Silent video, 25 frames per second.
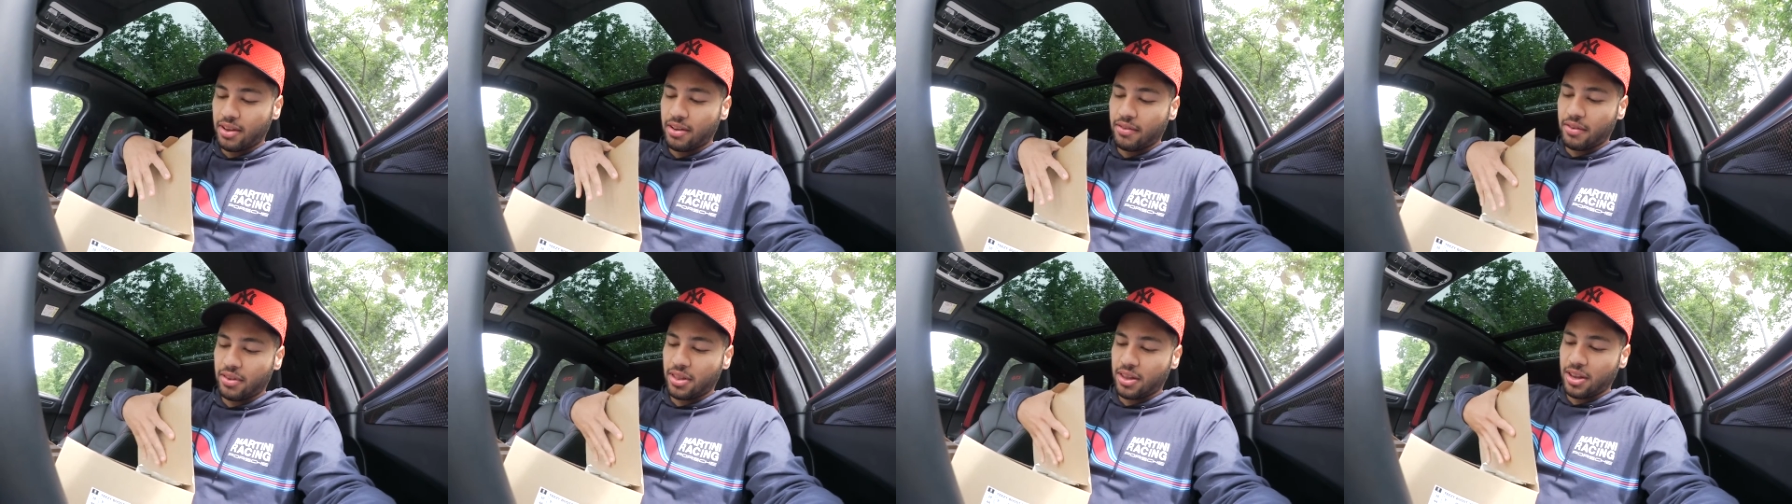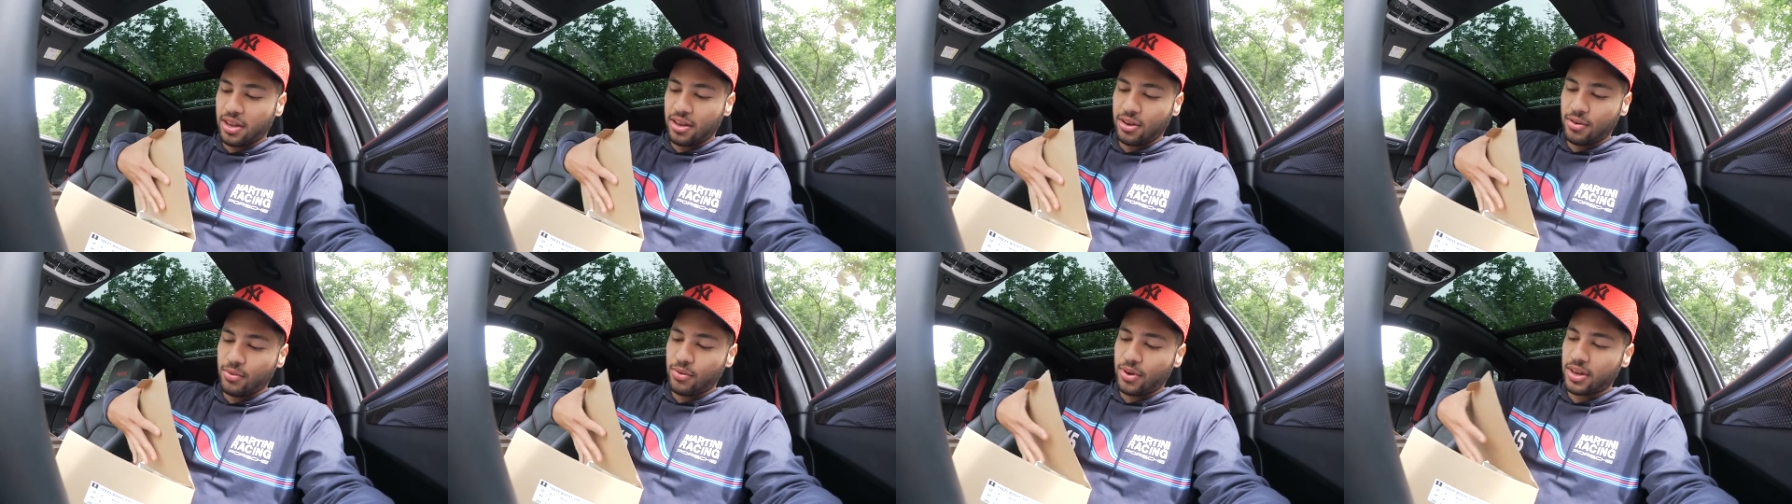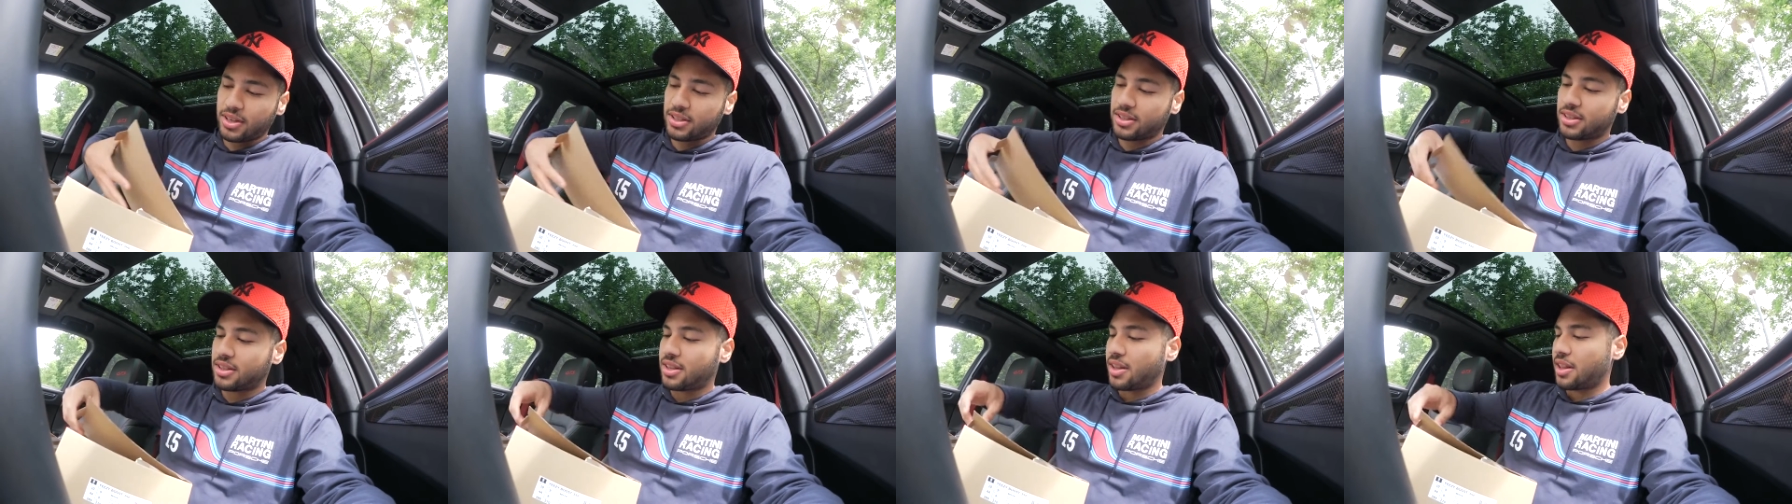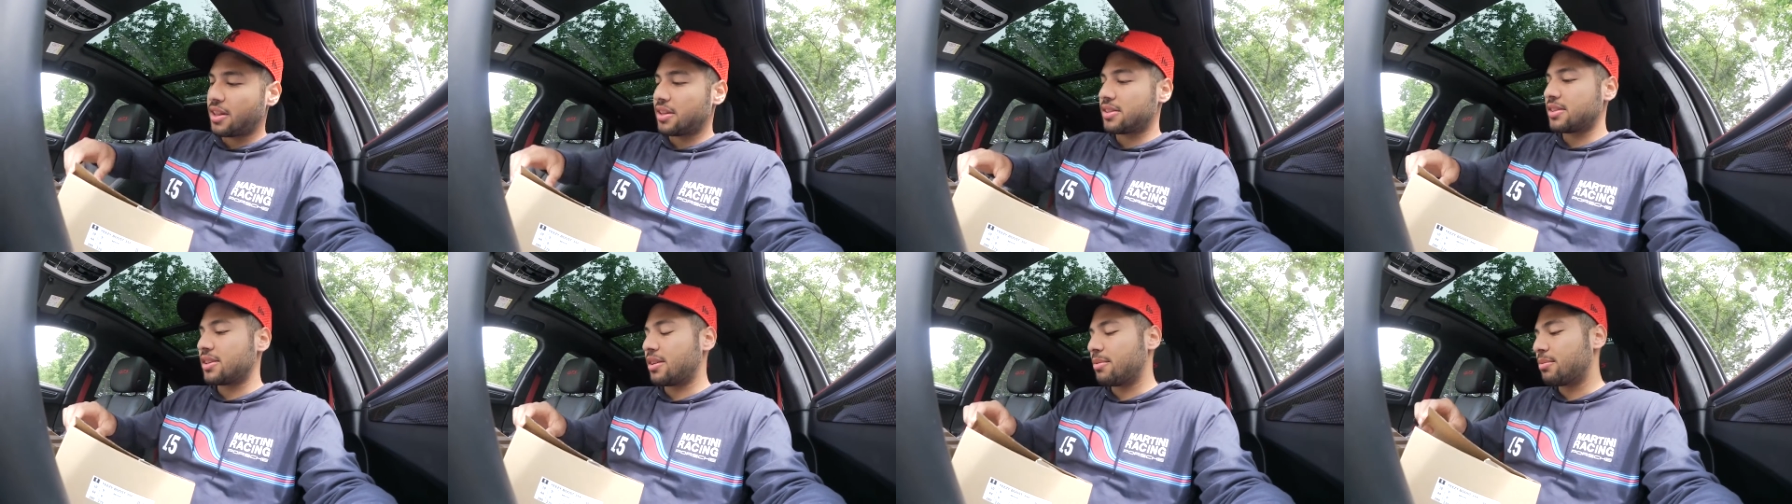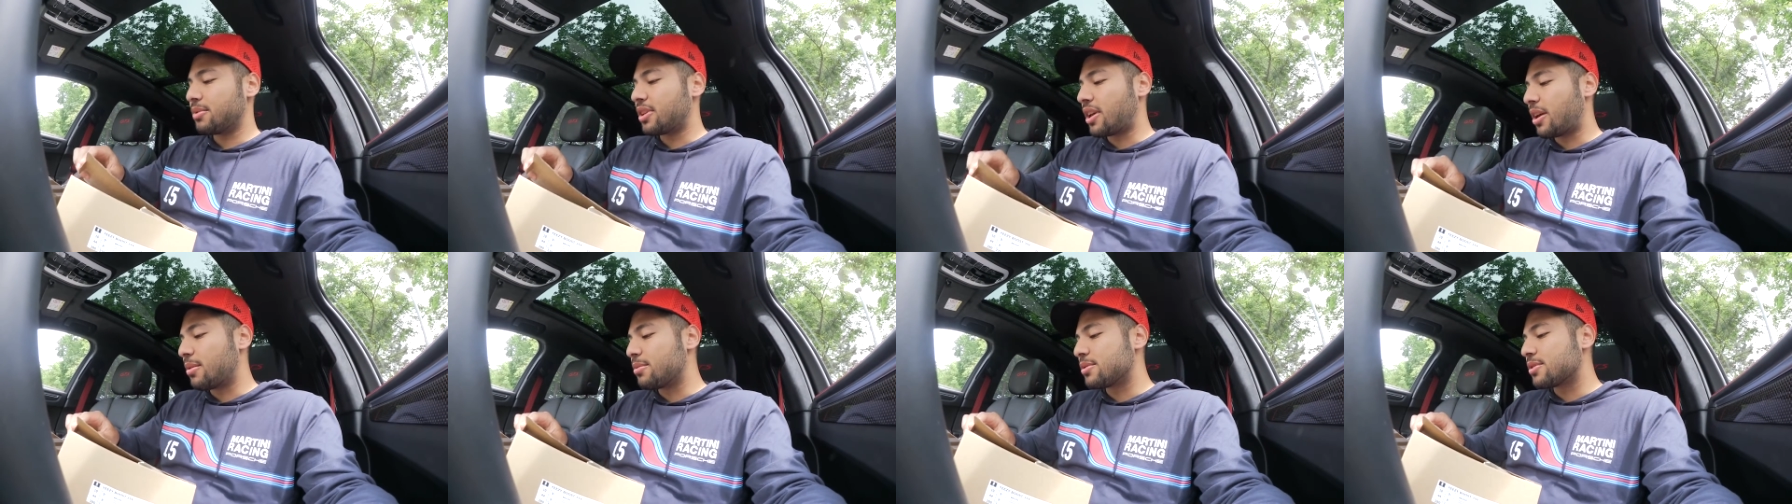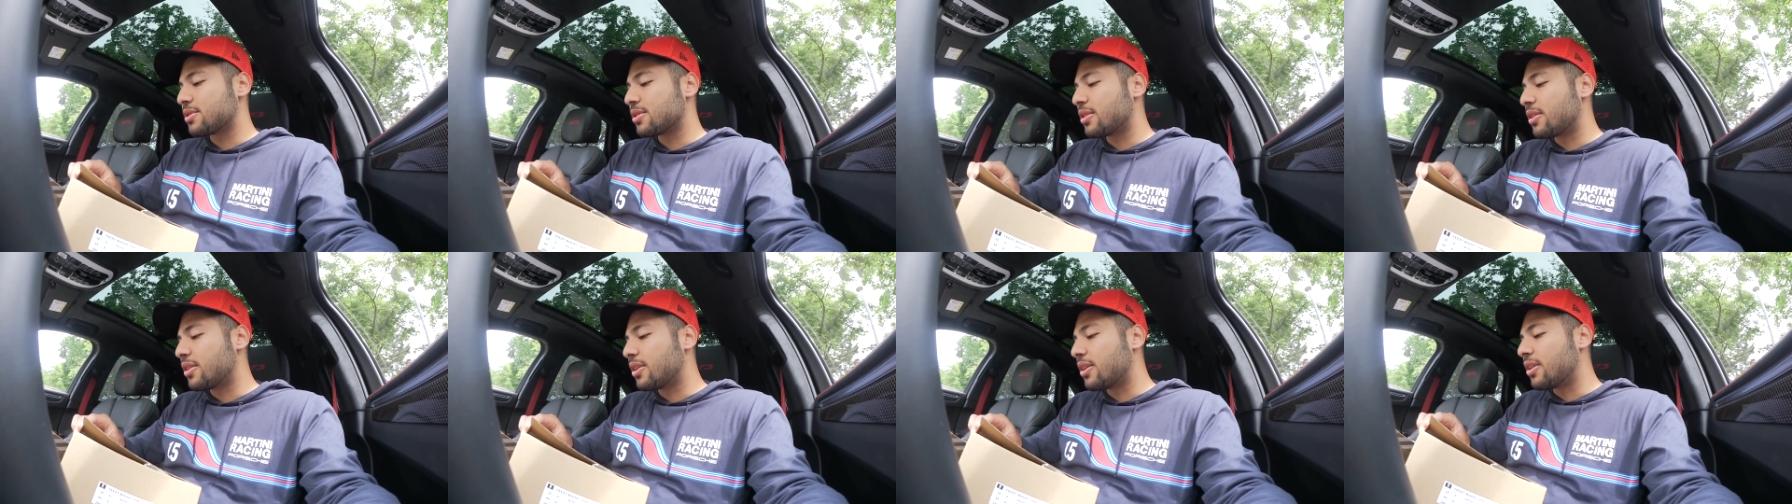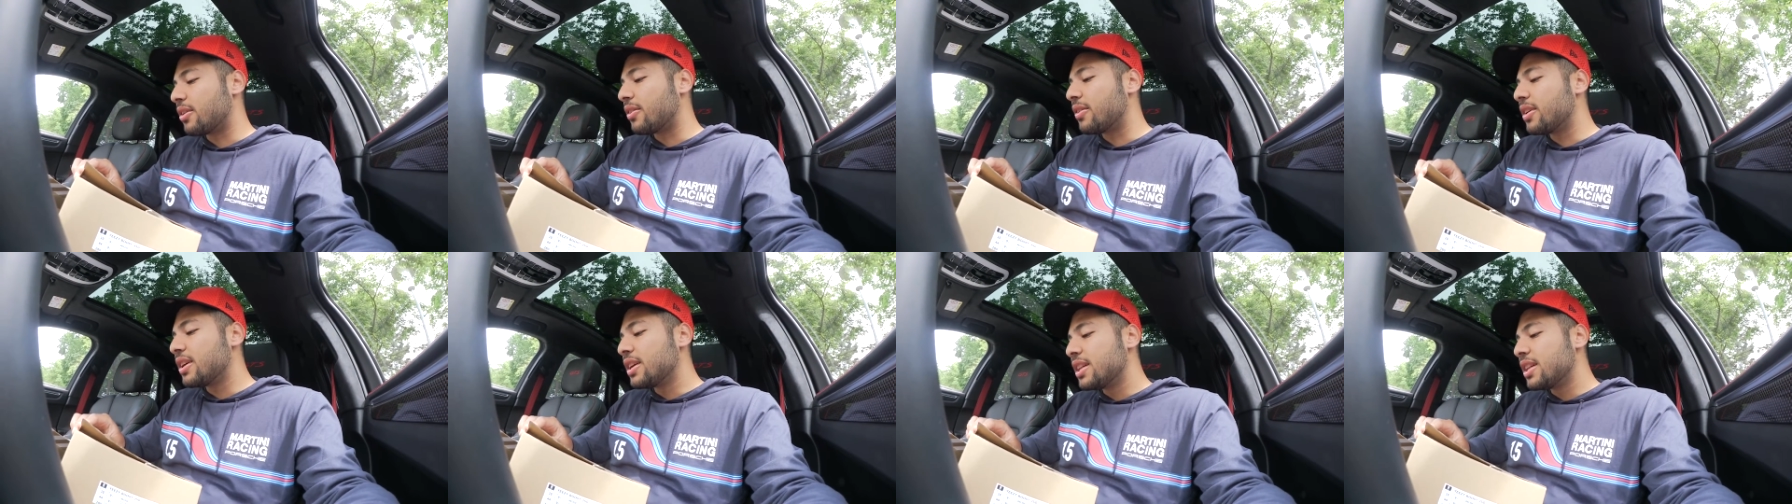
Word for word: everything you want in the same time so